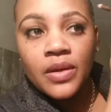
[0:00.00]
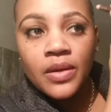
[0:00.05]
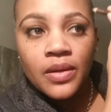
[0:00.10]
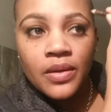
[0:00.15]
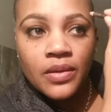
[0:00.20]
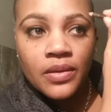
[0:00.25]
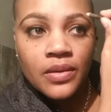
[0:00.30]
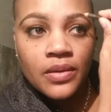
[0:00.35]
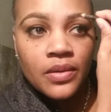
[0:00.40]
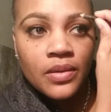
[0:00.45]

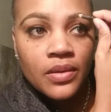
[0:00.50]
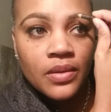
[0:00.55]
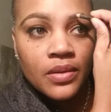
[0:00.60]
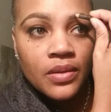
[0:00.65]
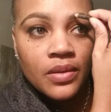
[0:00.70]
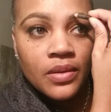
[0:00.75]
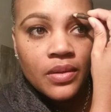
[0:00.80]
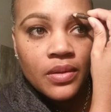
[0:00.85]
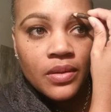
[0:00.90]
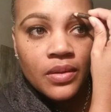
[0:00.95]
Okay.
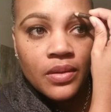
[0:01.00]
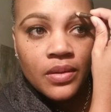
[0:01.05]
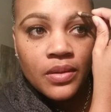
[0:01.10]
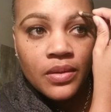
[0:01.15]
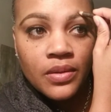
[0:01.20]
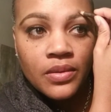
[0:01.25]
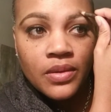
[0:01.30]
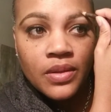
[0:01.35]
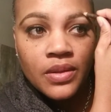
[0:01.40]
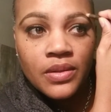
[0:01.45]

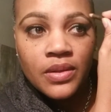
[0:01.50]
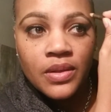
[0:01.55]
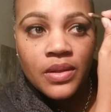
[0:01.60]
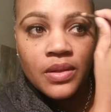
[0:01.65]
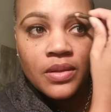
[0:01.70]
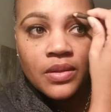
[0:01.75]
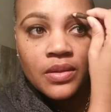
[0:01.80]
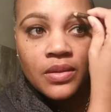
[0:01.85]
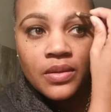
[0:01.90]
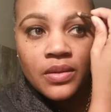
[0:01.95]

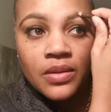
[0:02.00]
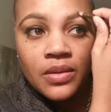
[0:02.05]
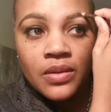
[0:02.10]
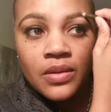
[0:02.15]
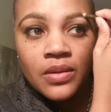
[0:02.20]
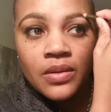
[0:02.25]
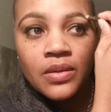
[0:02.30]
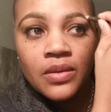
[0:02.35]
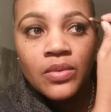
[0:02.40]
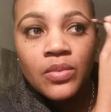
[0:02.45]
I
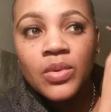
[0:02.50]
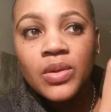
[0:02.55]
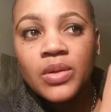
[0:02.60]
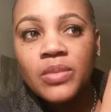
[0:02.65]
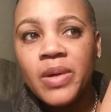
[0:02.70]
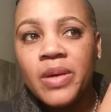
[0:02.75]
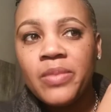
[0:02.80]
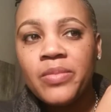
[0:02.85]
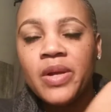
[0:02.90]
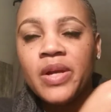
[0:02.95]
think
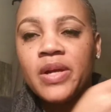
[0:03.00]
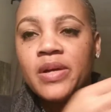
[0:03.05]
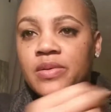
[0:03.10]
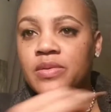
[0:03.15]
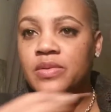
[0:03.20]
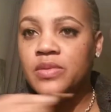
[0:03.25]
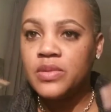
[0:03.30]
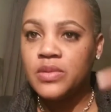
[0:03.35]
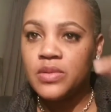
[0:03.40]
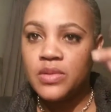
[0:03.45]
one of my
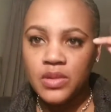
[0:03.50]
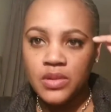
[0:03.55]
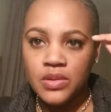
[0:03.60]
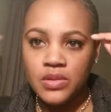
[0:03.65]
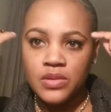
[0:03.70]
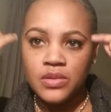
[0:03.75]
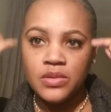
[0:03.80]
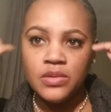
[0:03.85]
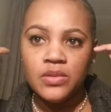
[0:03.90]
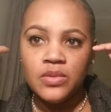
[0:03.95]

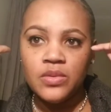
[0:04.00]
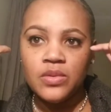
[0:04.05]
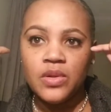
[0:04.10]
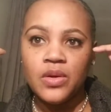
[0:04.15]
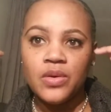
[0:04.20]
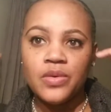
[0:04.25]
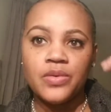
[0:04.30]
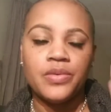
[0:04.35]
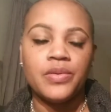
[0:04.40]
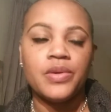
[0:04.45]
brows, it's a
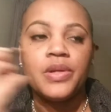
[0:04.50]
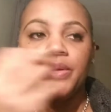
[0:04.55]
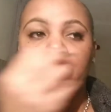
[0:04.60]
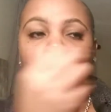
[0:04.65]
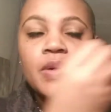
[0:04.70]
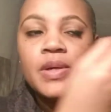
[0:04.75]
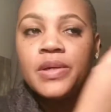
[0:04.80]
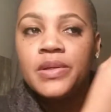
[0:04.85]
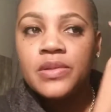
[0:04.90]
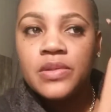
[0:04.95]
little
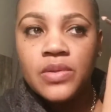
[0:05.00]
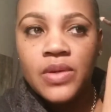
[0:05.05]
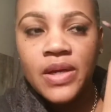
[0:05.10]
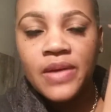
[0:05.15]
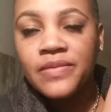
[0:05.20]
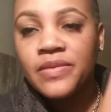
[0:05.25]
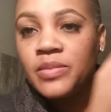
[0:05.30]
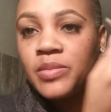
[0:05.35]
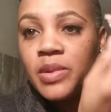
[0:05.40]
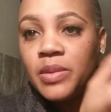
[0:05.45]
longer
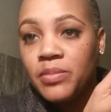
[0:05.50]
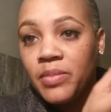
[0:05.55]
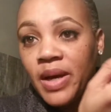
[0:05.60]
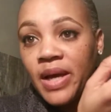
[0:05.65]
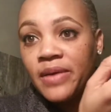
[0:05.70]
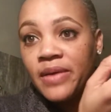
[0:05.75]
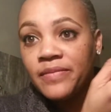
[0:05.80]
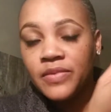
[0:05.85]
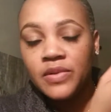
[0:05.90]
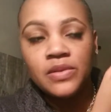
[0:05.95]
anyway, so I have to
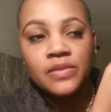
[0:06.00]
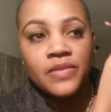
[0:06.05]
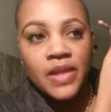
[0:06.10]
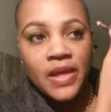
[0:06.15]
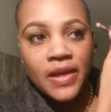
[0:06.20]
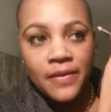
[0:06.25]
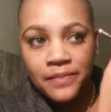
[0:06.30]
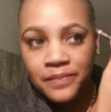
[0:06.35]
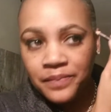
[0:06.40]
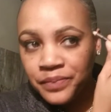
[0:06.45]
be
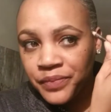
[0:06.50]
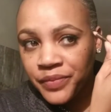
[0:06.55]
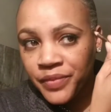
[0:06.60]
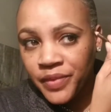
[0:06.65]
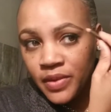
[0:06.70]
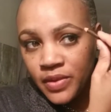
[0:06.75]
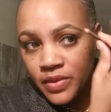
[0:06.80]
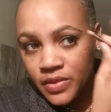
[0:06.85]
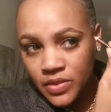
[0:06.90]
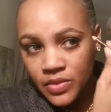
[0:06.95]
mindful of that.
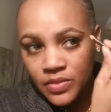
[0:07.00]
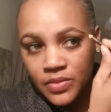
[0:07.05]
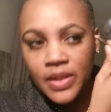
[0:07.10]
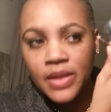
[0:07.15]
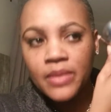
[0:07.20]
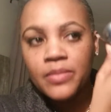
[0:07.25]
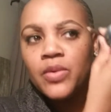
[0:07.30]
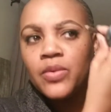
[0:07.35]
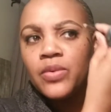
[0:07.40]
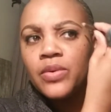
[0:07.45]

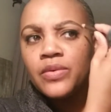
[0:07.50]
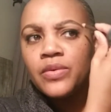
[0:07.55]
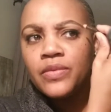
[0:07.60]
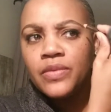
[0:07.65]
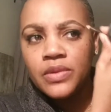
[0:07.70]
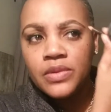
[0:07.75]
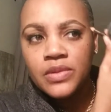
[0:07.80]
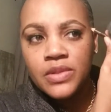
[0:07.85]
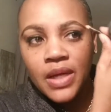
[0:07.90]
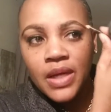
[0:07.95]
So now I'm
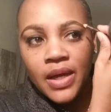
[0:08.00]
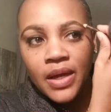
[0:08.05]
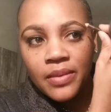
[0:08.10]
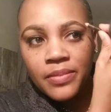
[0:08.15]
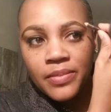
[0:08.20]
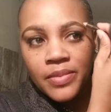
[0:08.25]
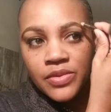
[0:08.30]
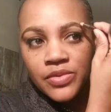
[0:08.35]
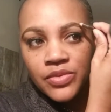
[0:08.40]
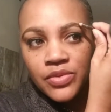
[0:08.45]
going over the
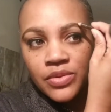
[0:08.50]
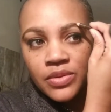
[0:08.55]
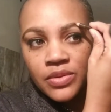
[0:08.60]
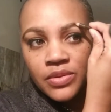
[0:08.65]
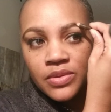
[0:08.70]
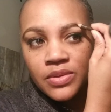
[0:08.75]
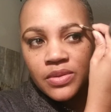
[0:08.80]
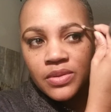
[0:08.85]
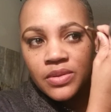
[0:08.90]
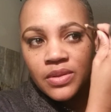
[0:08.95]
top,
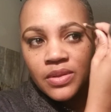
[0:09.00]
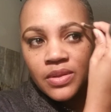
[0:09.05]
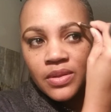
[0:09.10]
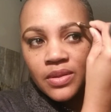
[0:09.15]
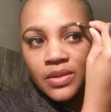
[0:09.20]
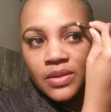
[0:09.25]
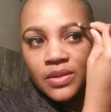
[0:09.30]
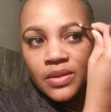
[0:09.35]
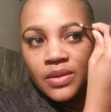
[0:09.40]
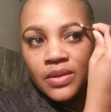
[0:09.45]
as you can
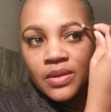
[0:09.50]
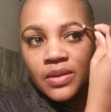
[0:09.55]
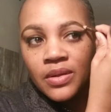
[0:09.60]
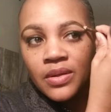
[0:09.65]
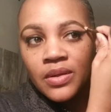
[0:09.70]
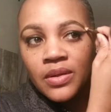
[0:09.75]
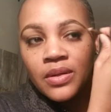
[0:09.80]
see.